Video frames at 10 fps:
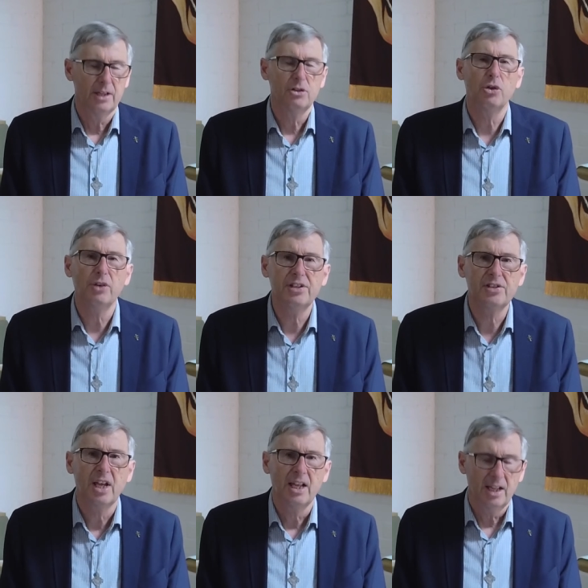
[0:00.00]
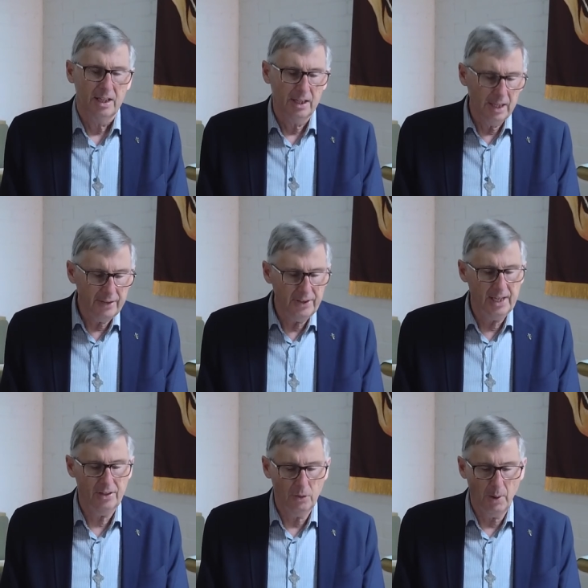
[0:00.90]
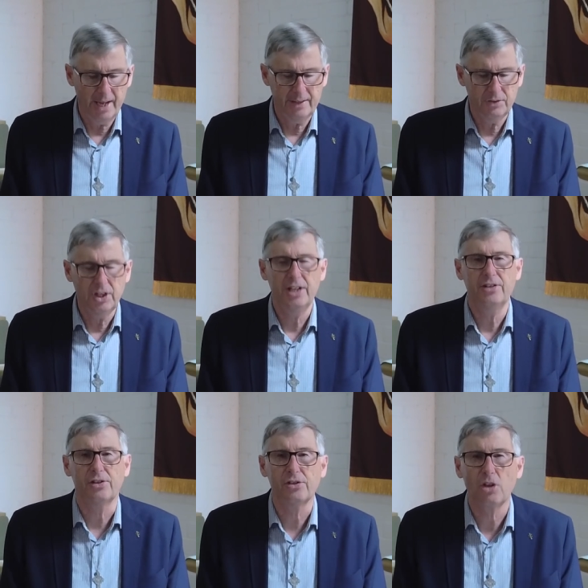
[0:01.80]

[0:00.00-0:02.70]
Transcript: to risk living the way of Jesus,